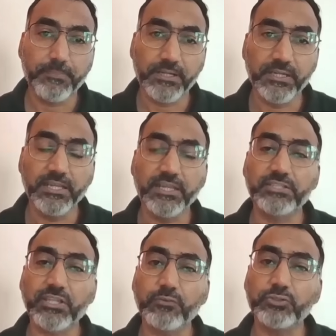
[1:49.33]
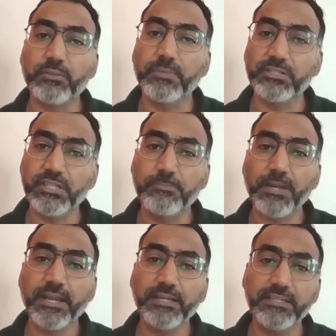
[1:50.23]
Earlier, HR was number three
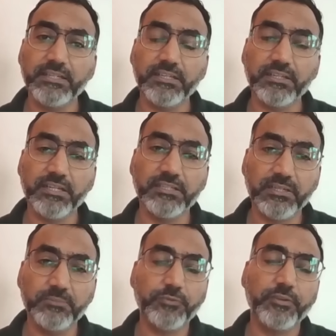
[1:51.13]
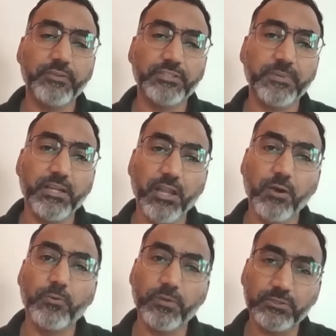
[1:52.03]
priority in terms of investment.
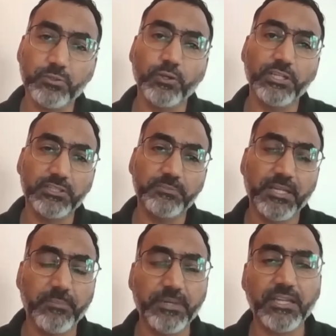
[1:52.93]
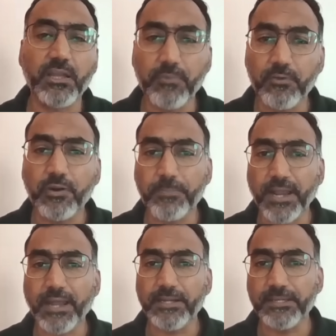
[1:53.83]
Now, slowly it is becoming a number one
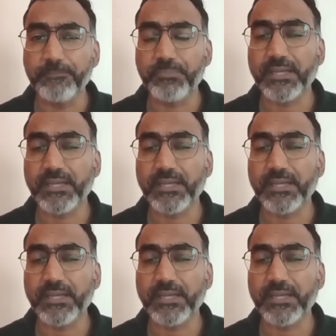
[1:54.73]
priority.